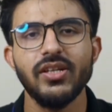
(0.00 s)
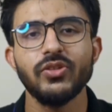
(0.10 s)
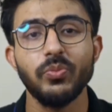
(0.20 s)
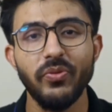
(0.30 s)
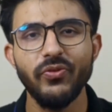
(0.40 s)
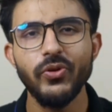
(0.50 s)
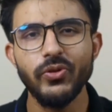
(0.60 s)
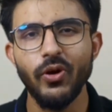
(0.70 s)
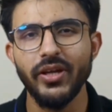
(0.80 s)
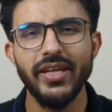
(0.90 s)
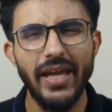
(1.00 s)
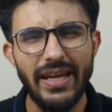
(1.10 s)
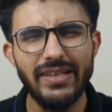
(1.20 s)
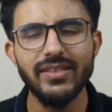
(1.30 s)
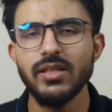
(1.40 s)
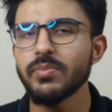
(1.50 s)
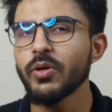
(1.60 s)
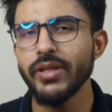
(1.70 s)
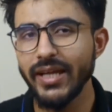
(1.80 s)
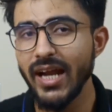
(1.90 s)
So before talking anything
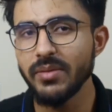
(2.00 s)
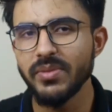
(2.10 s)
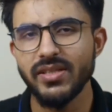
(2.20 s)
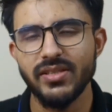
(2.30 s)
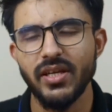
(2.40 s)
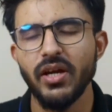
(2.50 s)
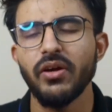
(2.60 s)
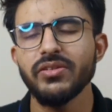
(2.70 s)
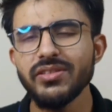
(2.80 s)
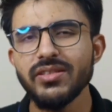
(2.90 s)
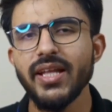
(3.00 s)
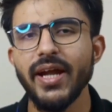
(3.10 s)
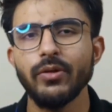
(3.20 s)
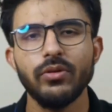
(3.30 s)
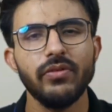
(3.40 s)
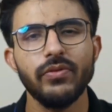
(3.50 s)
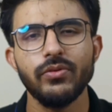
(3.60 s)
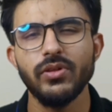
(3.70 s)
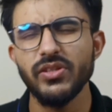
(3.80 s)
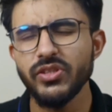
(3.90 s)
about academics, I'd just like to give
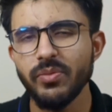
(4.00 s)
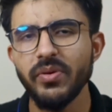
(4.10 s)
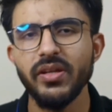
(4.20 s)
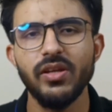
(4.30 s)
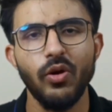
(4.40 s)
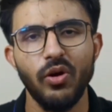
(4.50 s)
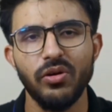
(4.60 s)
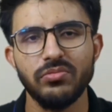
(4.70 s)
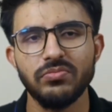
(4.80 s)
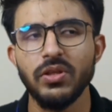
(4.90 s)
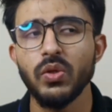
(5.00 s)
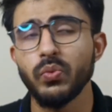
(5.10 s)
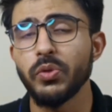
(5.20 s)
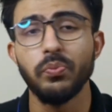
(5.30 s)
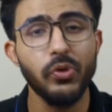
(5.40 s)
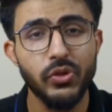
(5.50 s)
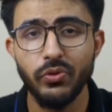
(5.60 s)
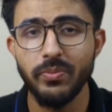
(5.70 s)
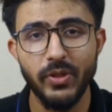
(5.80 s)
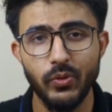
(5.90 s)
you a summary on what books you
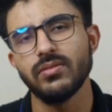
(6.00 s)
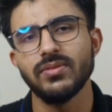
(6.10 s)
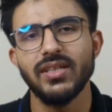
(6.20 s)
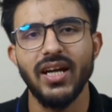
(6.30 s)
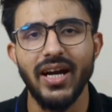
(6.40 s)
will be using.